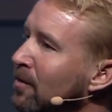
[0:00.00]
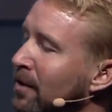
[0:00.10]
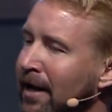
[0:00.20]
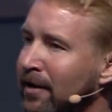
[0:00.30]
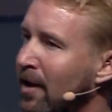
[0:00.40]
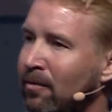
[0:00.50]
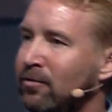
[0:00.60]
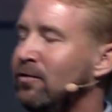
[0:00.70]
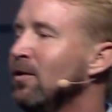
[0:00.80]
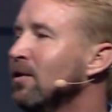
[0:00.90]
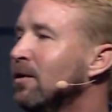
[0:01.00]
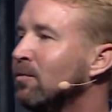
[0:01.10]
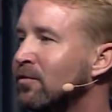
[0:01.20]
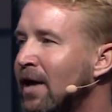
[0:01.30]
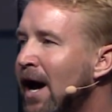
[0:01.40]
and I was certain it
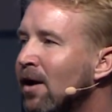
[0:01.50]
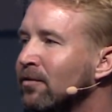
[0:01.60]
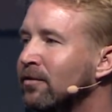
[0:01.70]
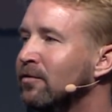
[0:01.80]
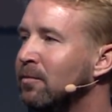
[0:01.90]
was thousands.